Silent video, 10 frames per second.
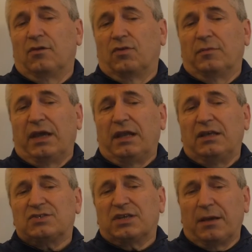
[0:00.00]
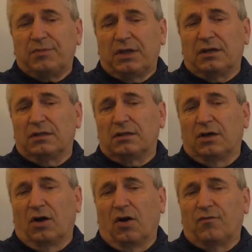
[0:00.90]
Remaining
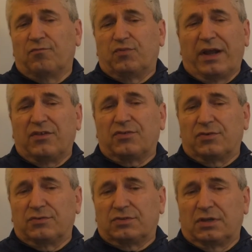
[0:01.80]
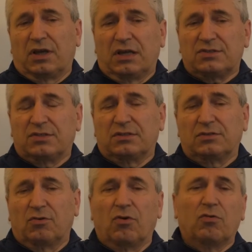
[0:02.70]
skeptical of breakthroughs in
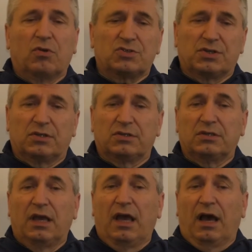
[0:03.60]
Houston or Washington,